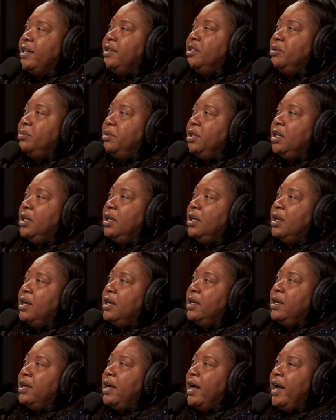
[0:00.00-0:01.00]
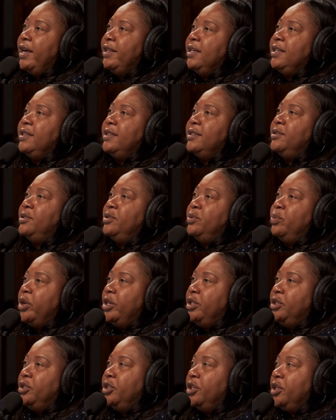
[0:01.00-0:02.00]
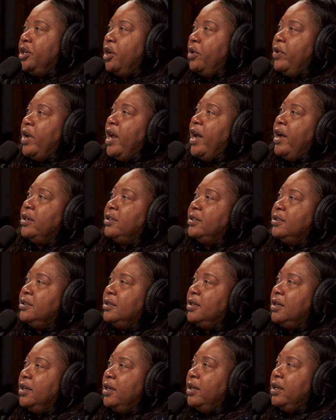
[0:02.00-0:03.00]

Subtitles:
to me, I think this is where you should go next.